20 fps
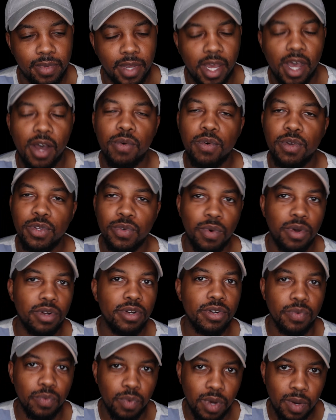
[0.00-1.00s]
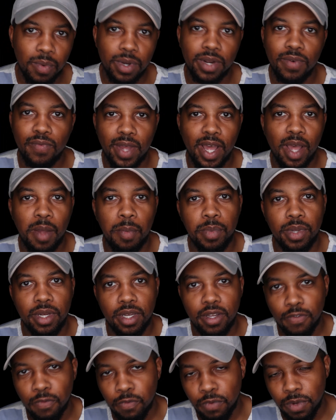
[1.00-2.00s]
I always wondered what would have happened
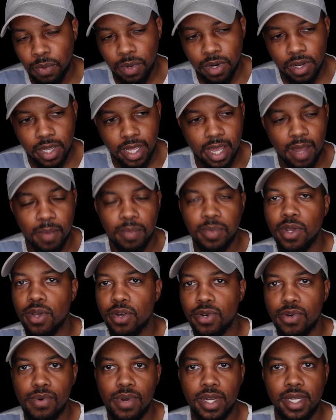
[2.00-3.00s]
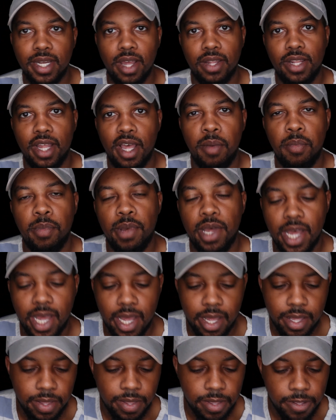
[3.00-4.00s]
if we would have kept on going down that
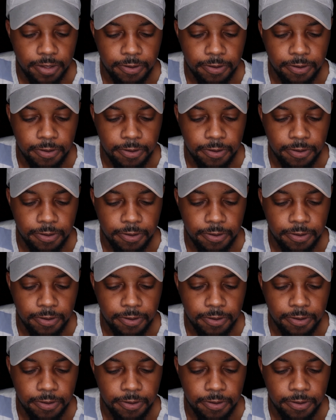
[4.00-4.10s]
path.